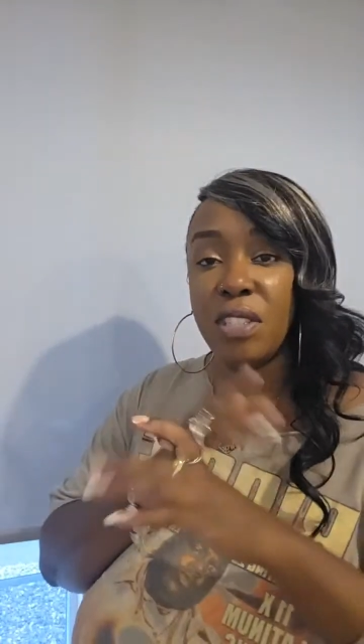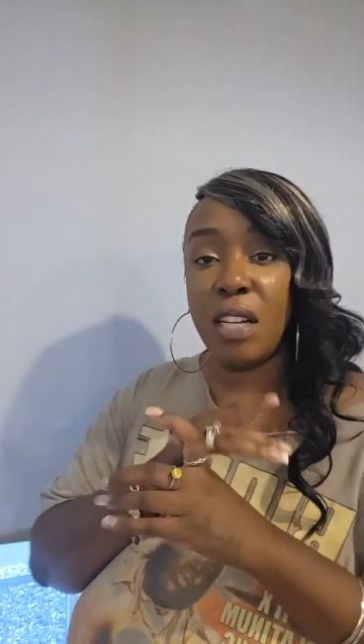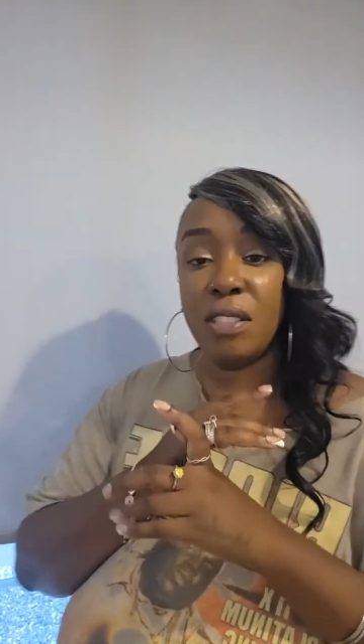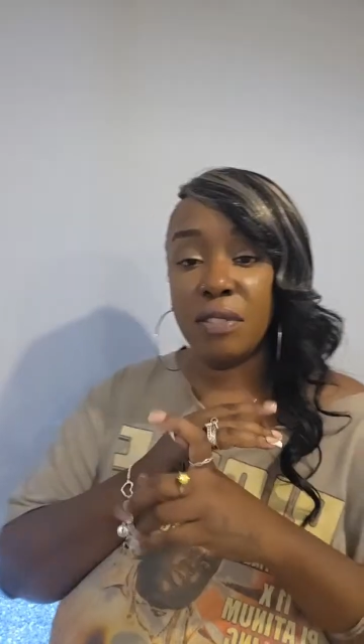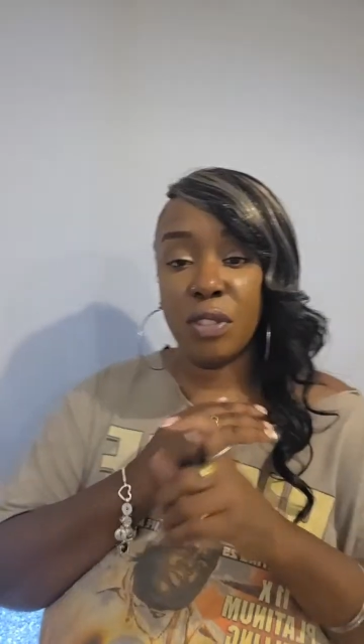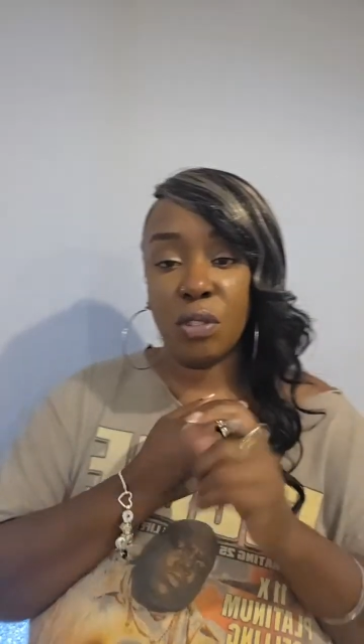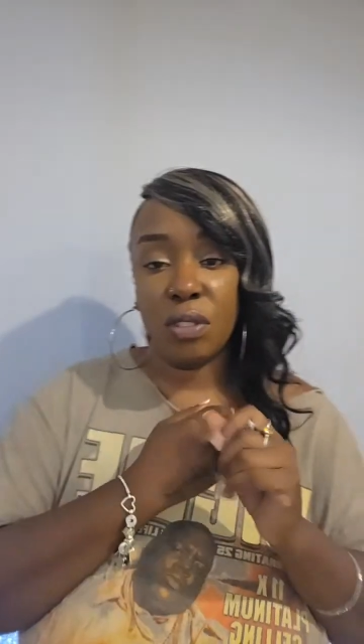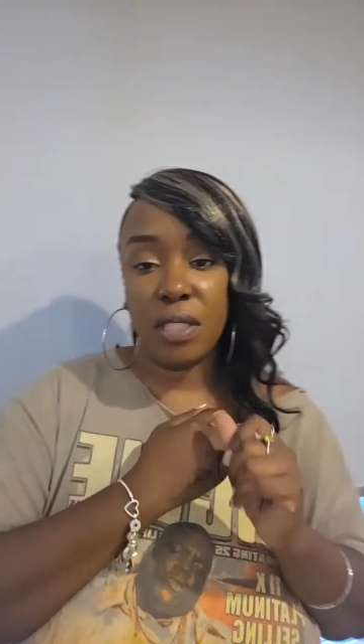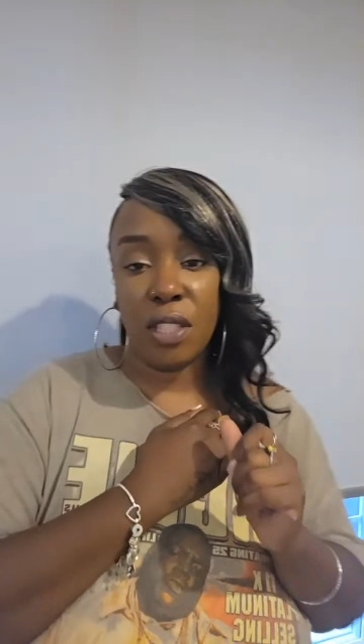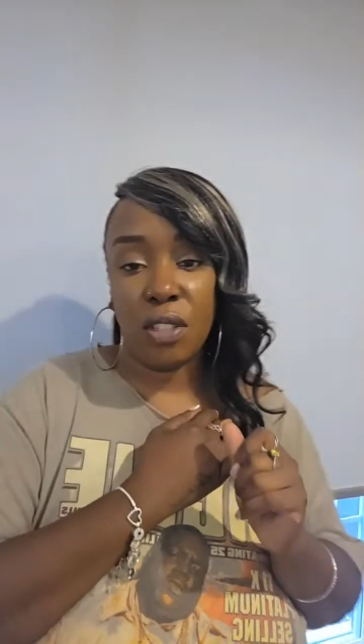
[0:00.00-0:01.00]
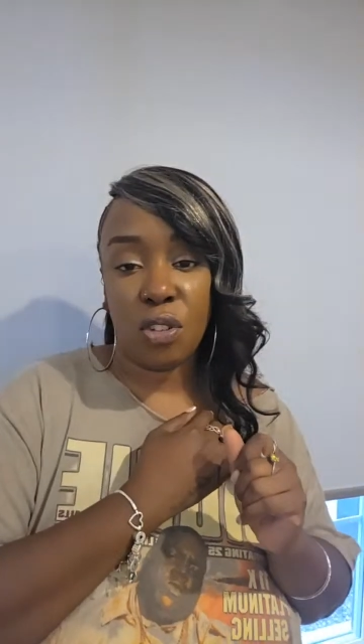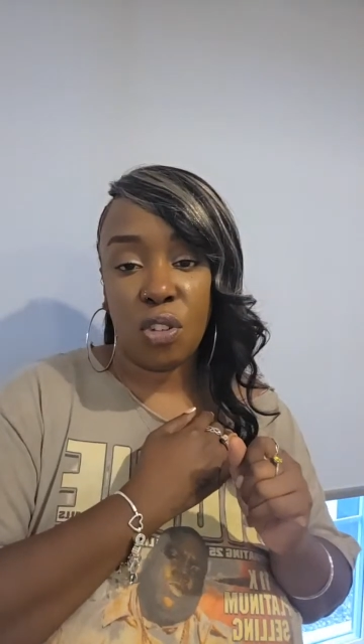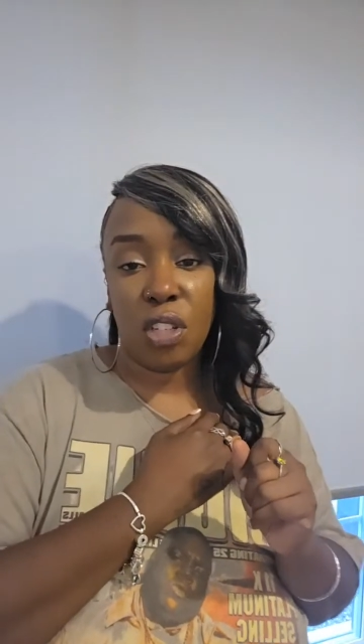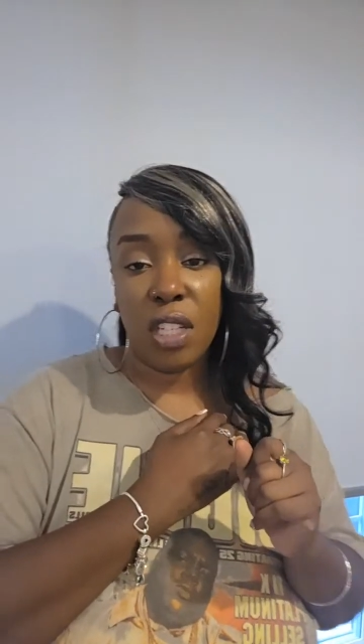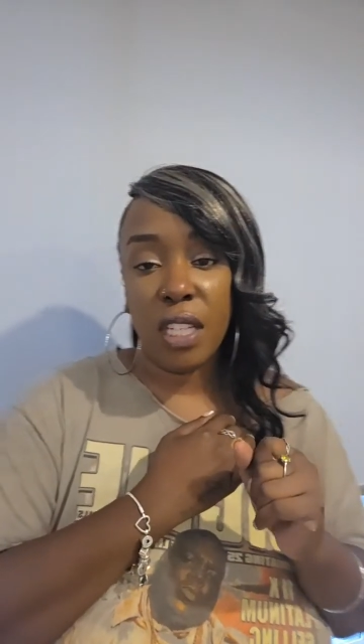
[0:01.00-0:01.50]
I'd love to go to St.
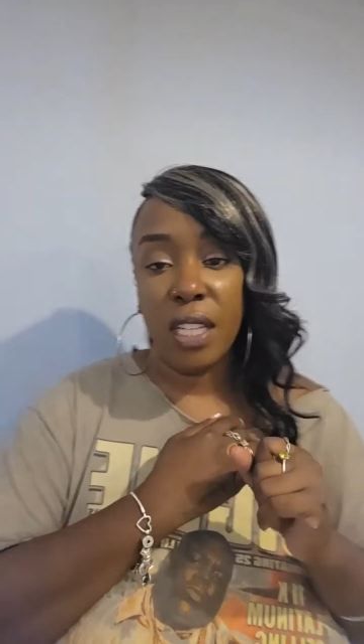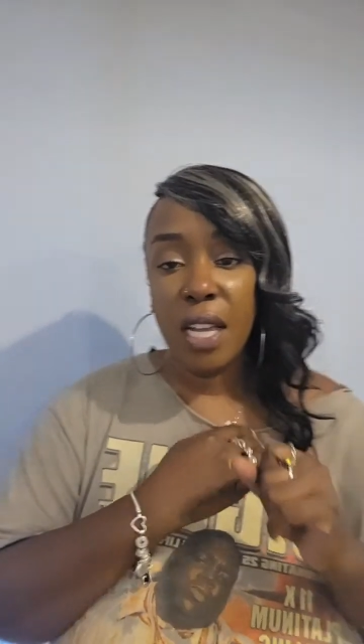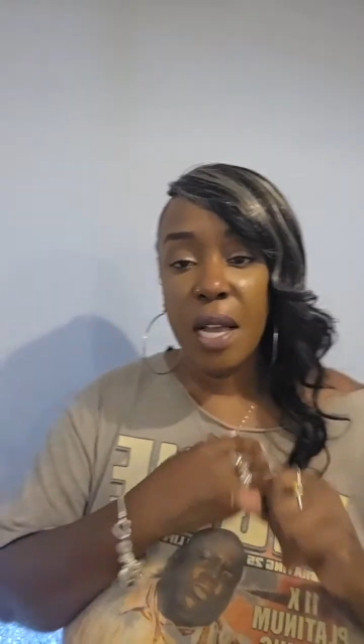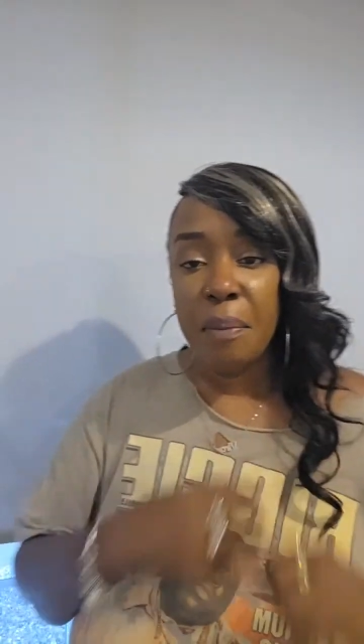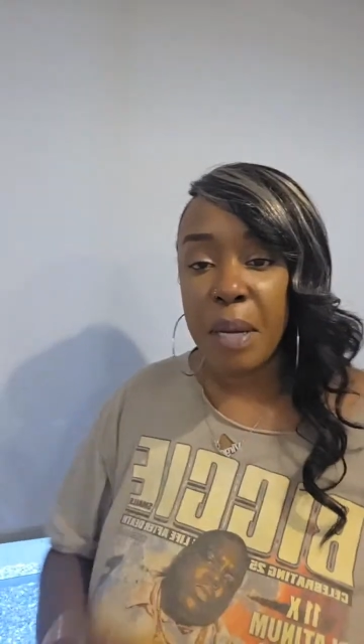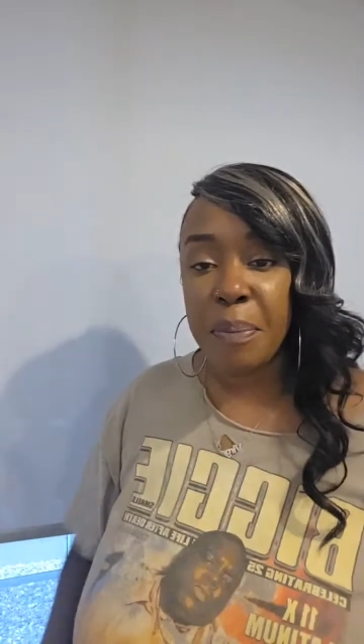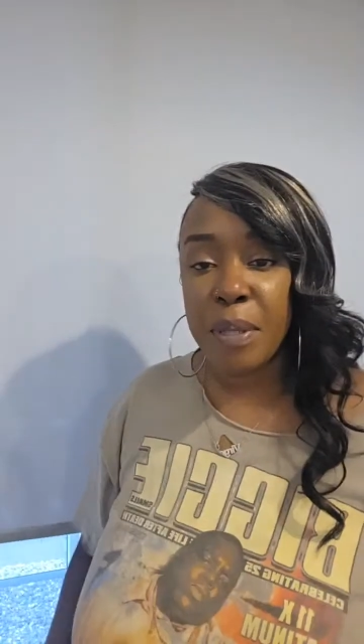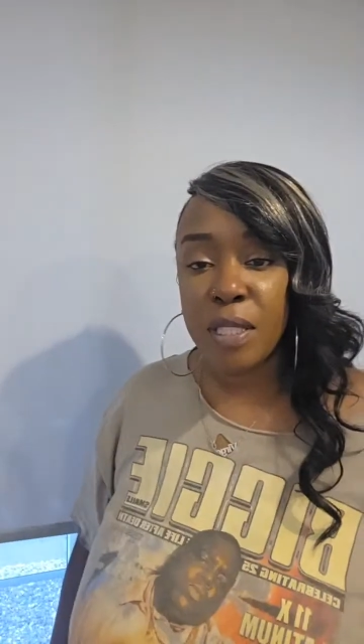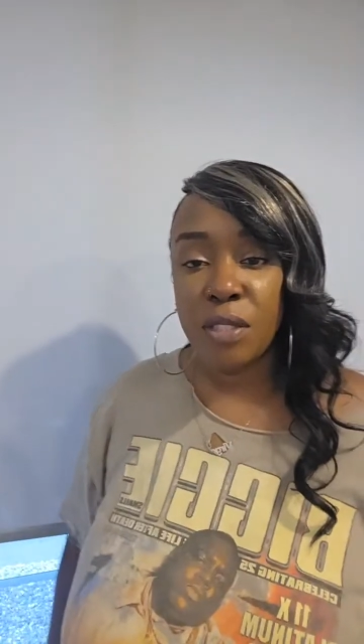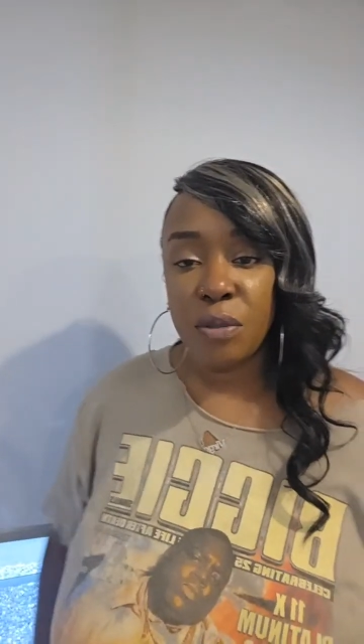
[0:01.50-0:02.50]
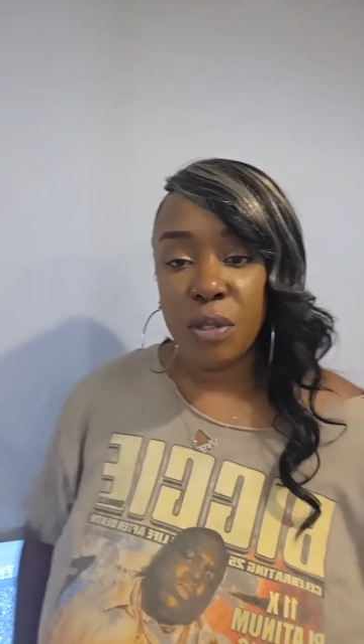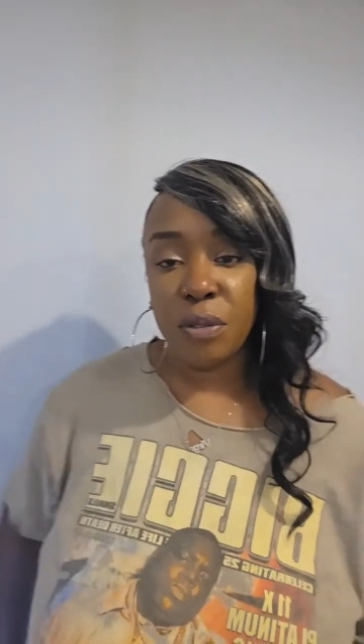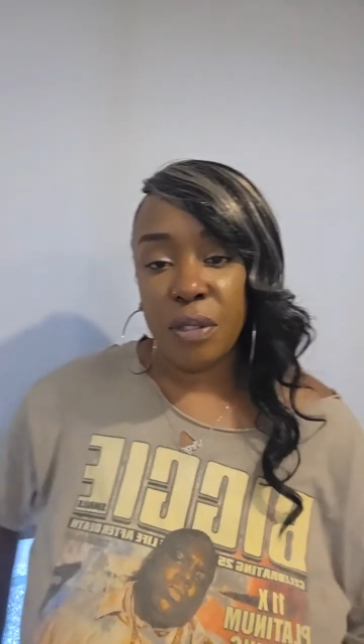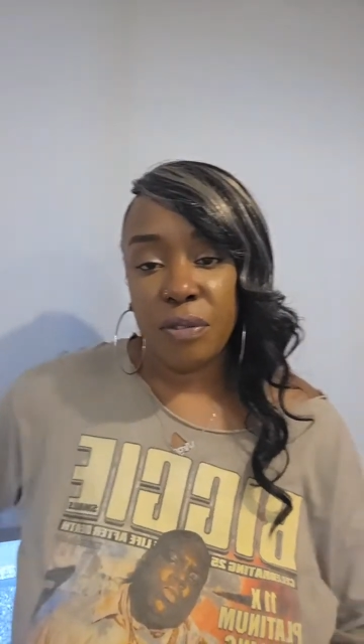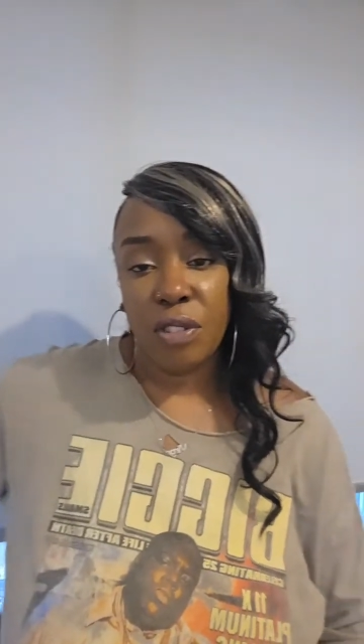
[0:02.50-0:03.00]
Croix. My parents were
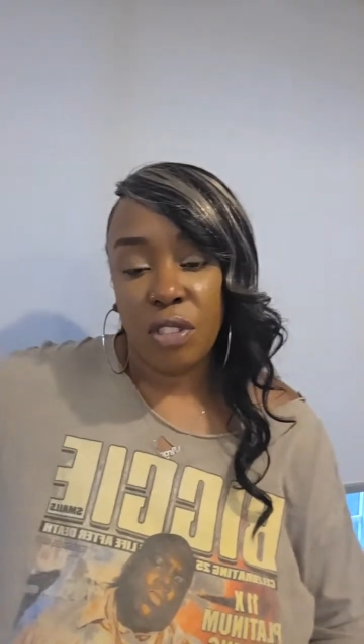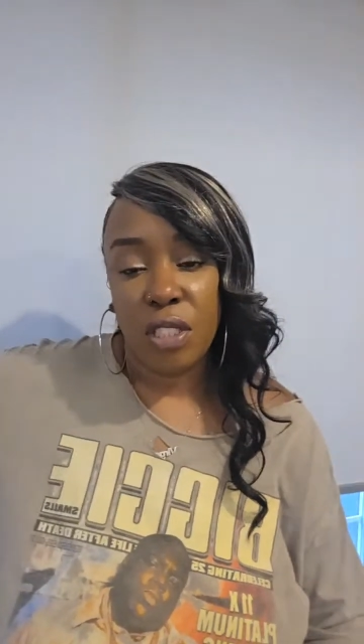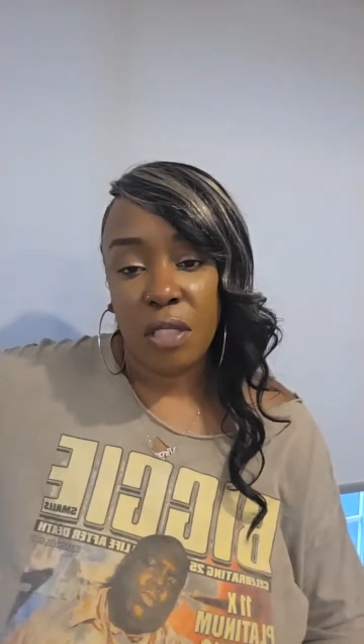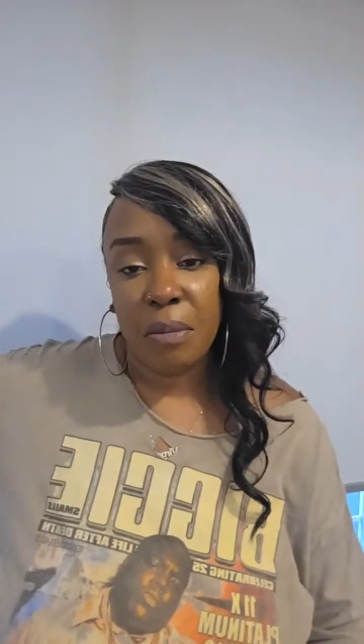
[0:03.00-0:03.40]
refugees.